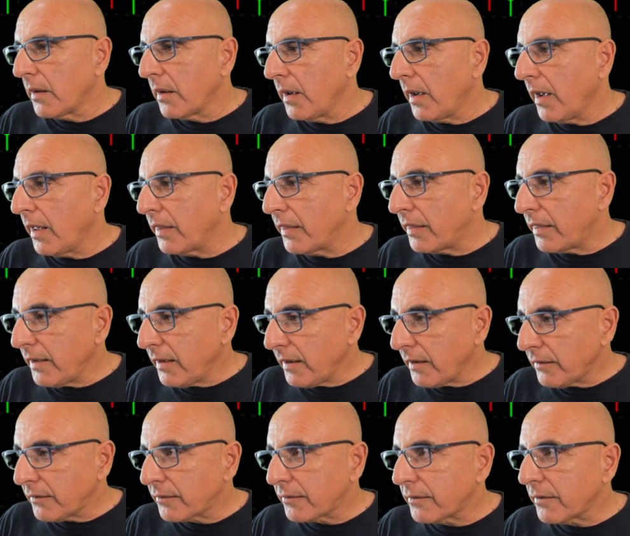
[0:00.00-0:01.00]
And
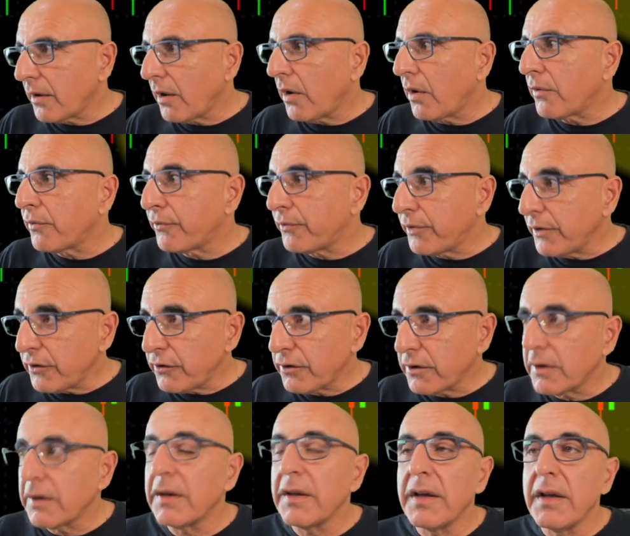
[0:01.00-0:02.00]
this
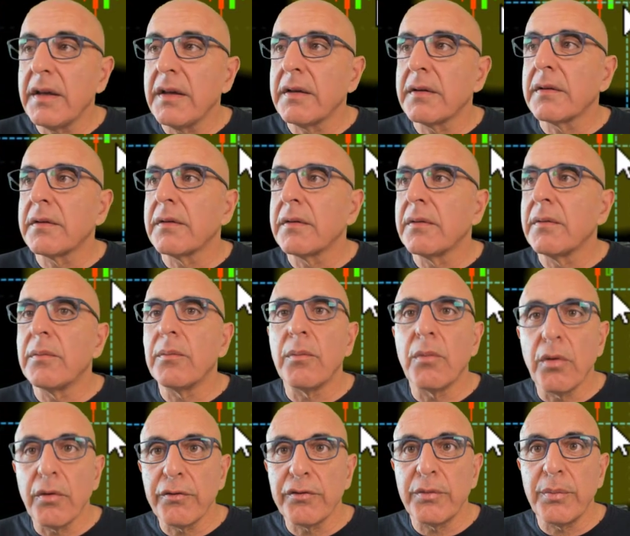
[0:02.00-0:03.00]
officially
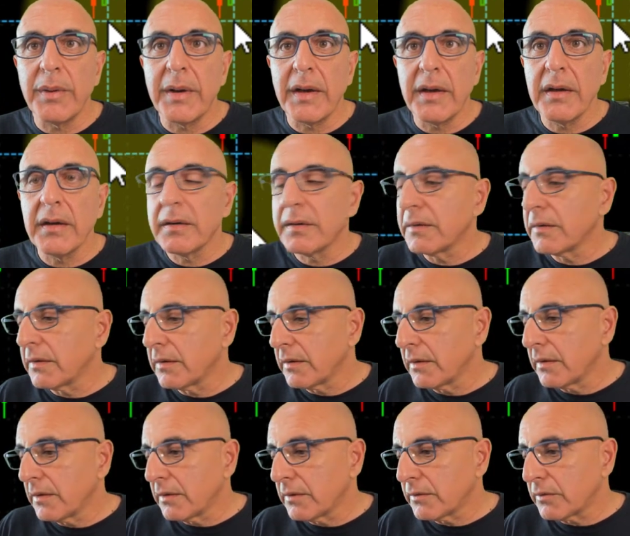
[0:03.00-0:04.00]
moved me
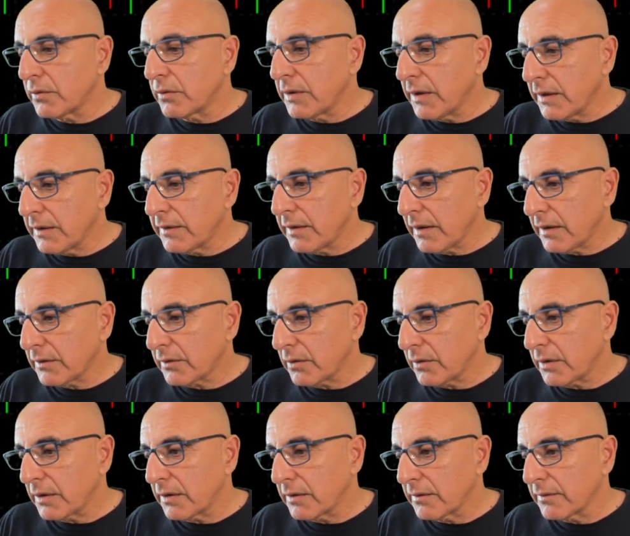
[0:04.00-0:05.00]
to green territory.